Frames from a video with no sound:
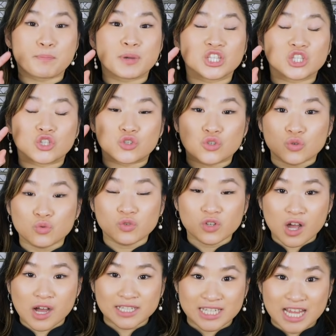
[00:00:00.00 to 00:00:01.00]
but do
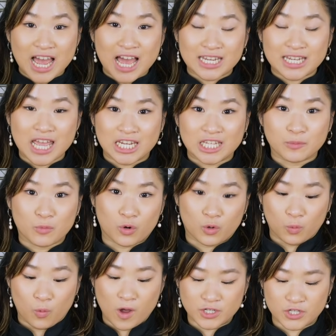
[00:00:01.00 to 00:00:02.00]
not add any
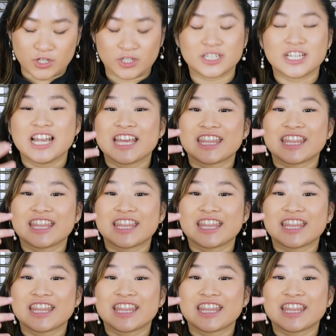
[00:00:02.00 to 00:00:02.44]
more water.